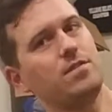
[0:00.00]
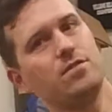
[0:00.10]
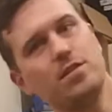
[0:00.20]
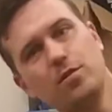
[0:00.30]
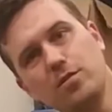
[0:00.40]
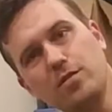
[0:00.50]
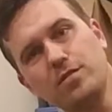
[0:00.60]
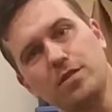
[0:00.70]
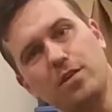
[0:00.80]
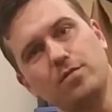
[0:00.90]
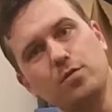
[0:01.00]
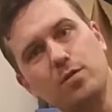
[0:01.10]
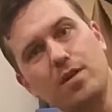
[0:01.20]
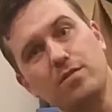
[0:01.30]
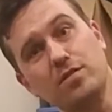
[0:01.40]
tilt yourself to
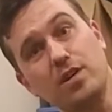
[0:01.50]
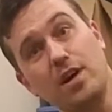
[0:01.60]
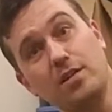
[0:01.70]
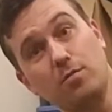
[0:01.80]
whatever side you're